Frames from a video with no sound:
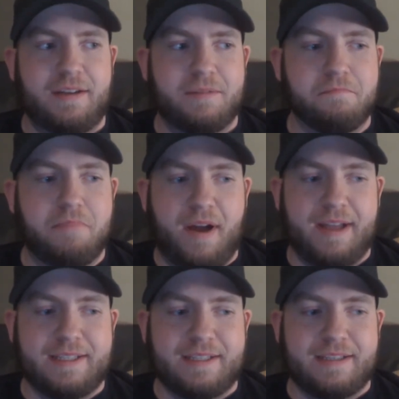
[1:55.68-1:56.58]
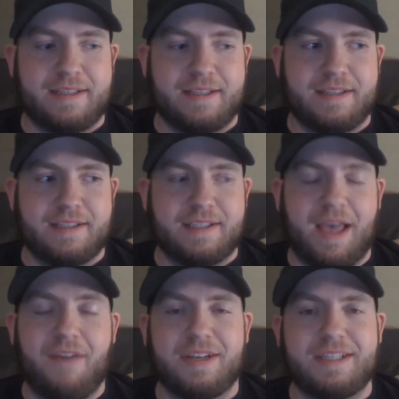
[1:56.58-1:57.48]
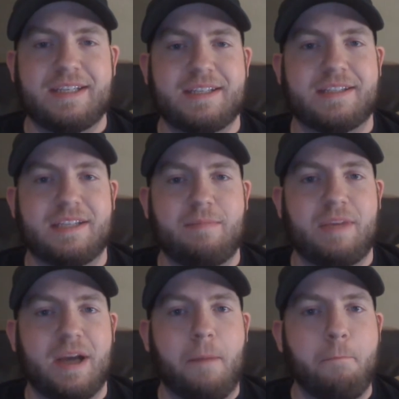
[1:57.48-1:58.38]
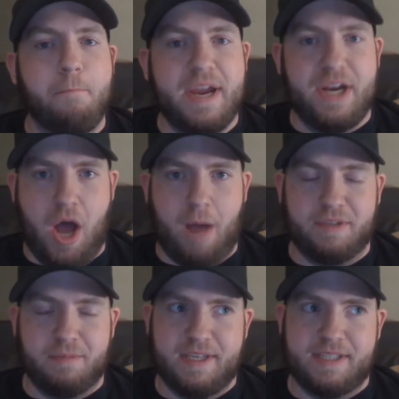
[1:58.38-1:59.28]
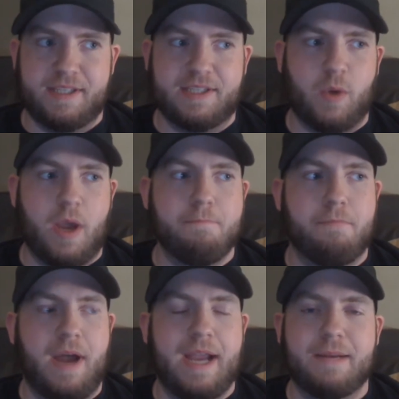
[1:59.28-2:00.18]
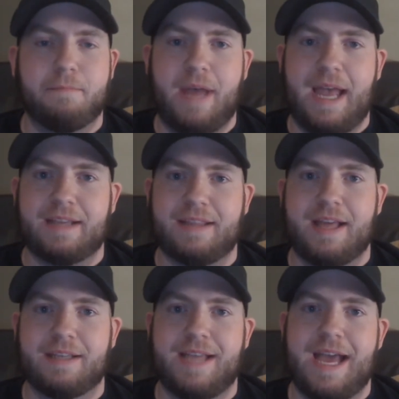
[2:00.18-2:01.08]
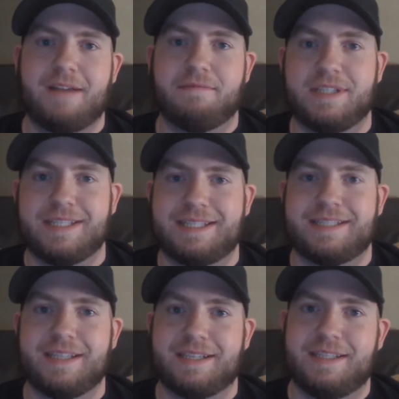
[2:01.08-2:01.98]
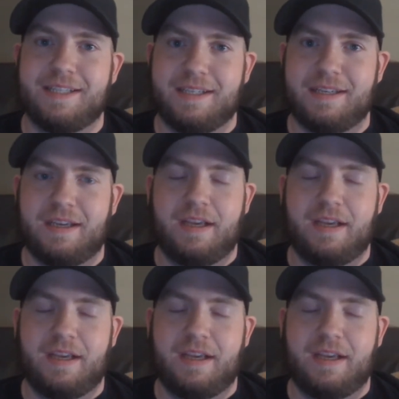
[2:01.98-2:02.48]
but 70 is seeming a bit optimistic, so I might back that down to 60,